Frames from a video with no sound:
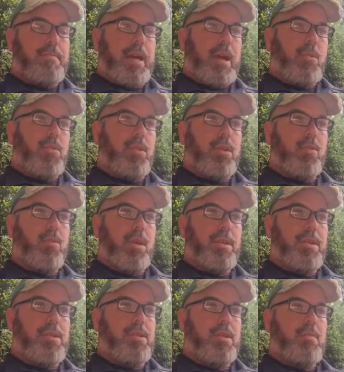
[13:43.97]
I really
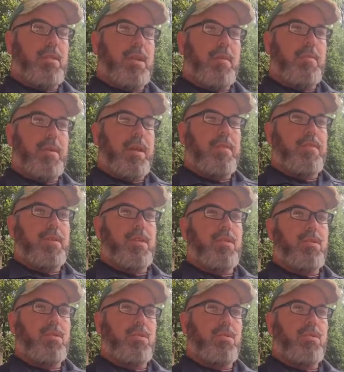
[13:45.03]
want this to be a benefit
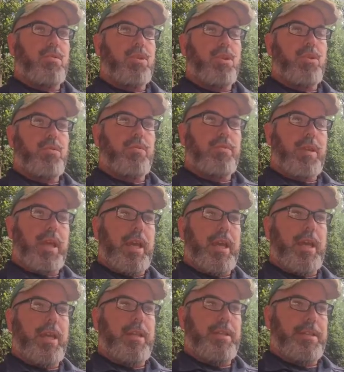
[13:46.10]
to you,
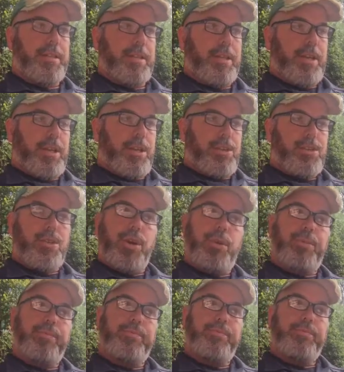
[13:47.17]
and
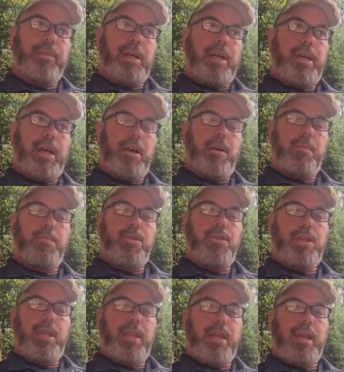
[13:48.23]
so I would
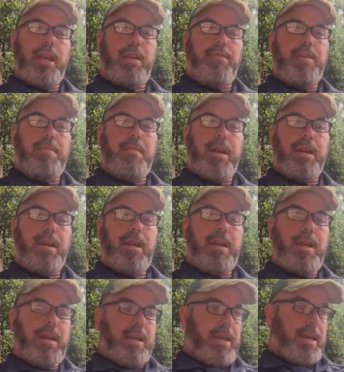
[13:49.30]
appreciate that kind of feedback.
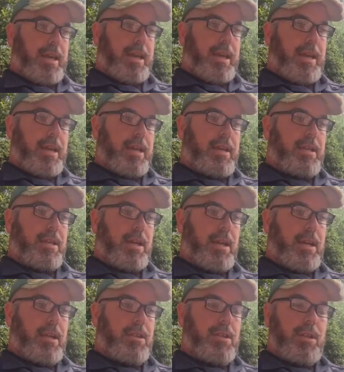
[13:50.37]
And
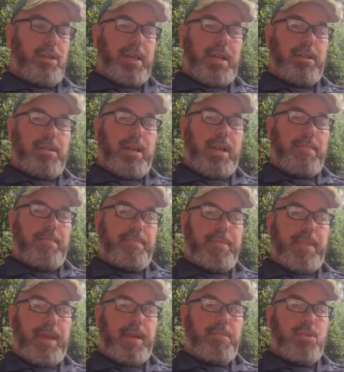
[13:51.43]
until next time,
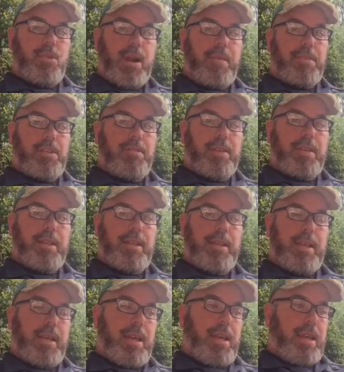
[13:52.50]
I'm Travis Finley,
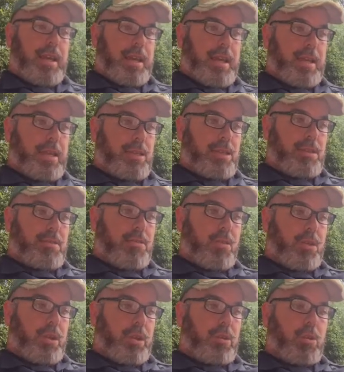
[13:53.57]
and this is
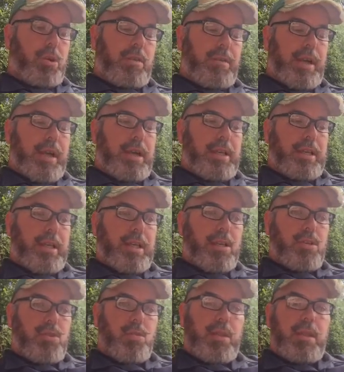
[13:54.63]
For the Glory of God and
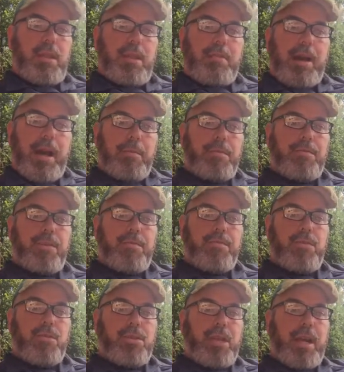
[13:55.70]
Kings, reading the Bible for the
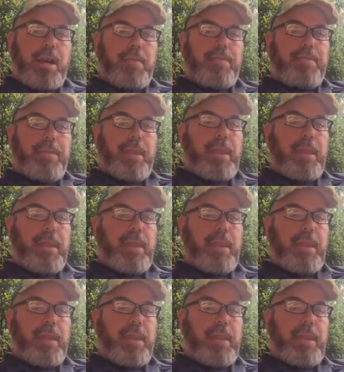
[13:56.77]
first time.